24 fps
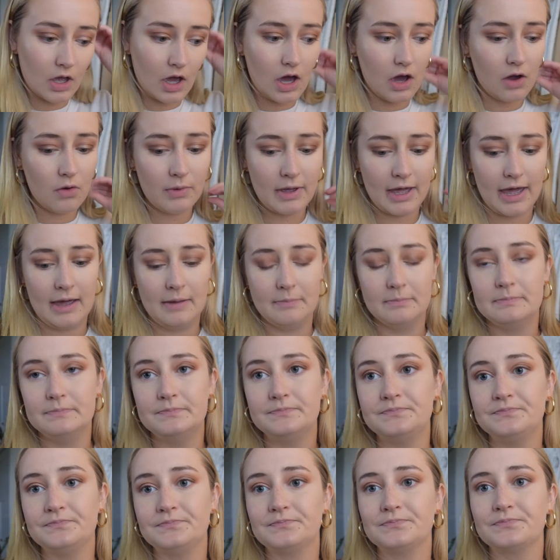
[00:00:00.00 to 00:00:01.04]
Okay,
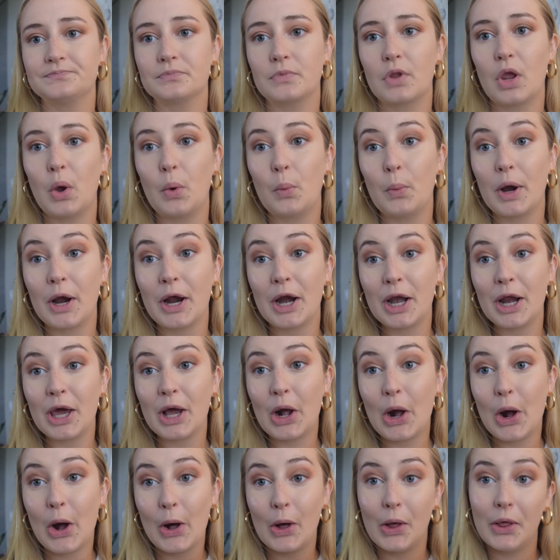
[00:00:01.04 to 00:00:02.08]
we're gonna
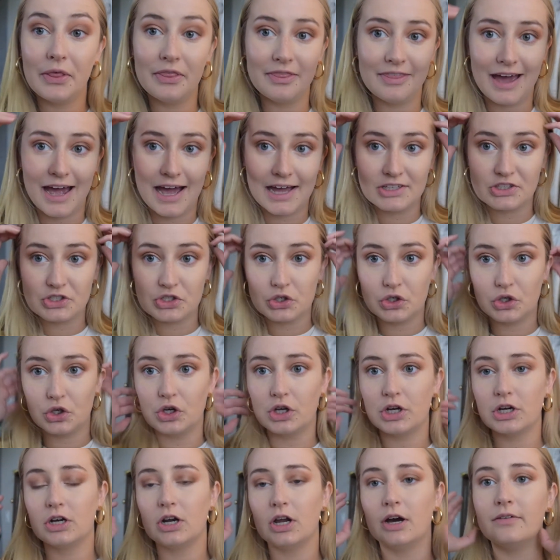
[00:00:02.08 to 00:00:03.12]
call that
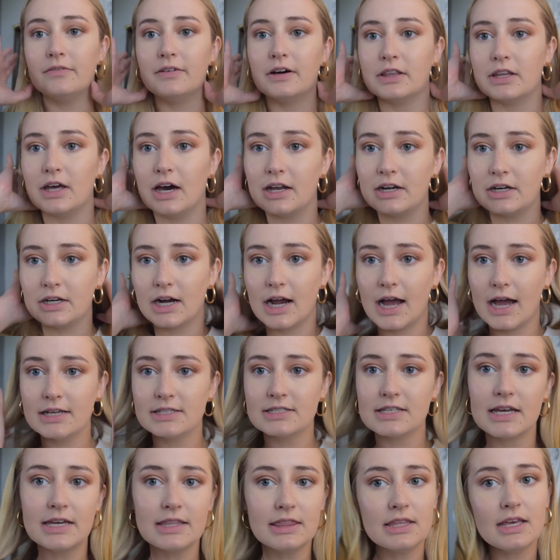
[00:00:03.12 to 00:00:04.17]
good enough on the under
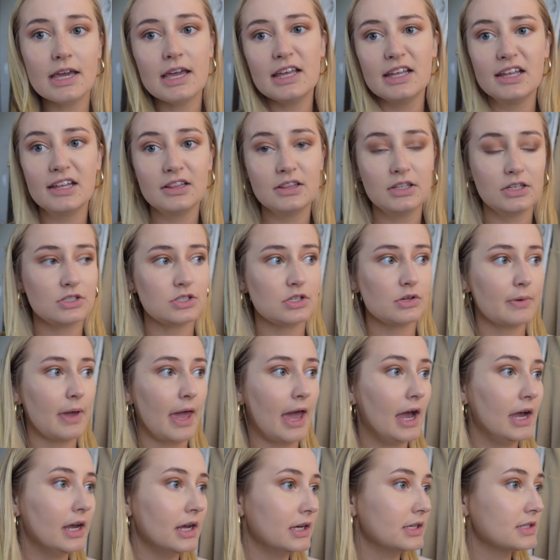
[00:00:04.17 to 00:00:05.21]
eyes. It looks
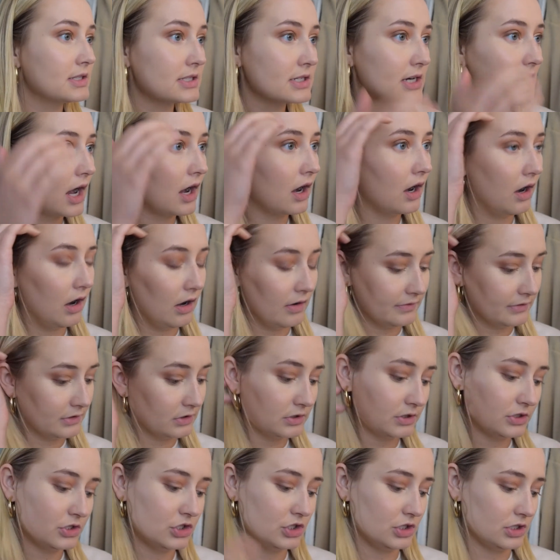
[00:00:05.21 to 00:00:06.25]
okay. It's not
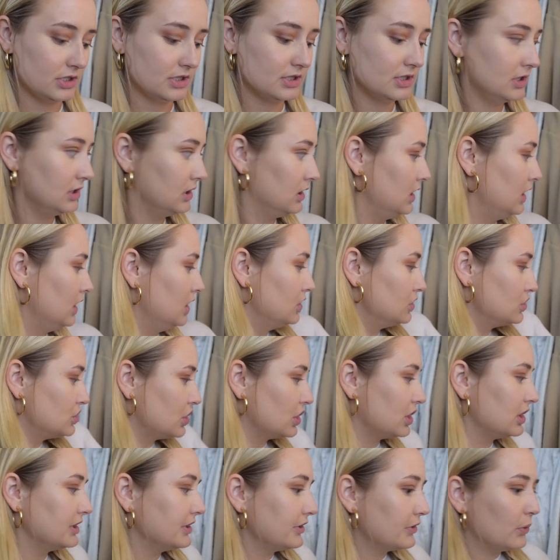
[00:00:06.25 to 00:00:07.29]
awful. It's just
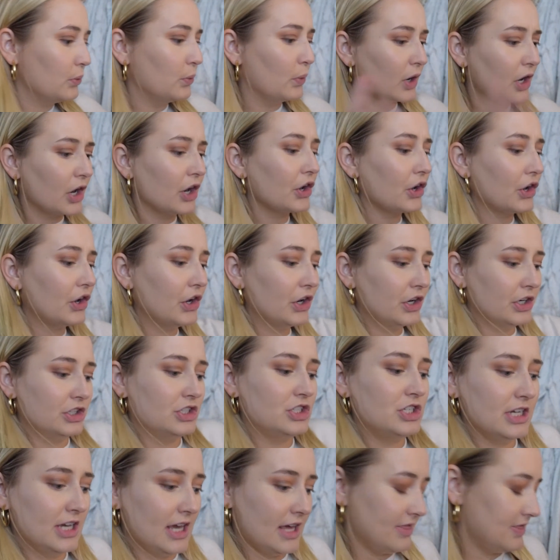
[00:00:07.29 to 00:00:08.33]
took a little work
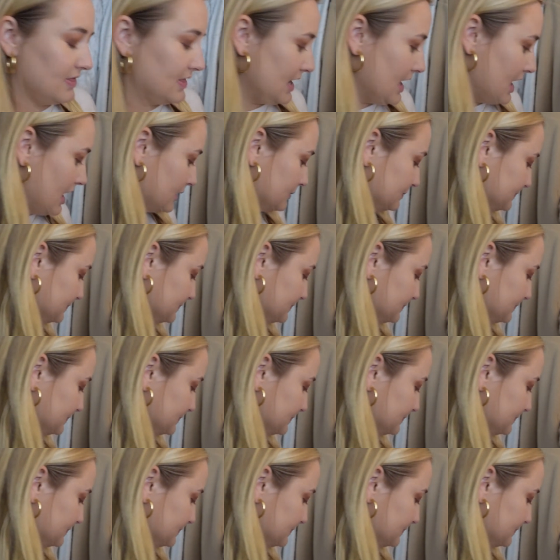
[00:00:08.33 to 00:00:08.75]
to get there.